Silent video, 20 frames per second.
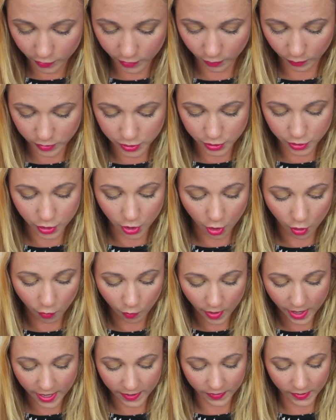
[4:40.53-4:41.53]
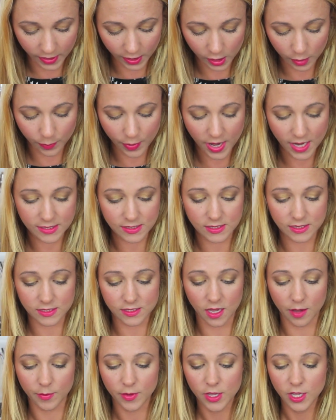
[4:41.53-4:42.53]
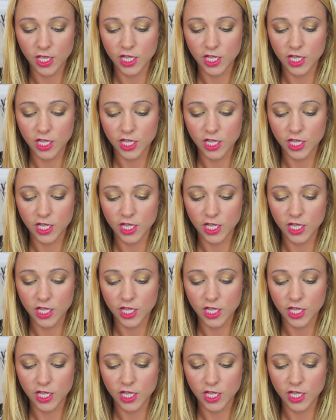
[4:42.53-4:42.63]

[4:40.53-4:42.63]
there was no way that I could pass these up.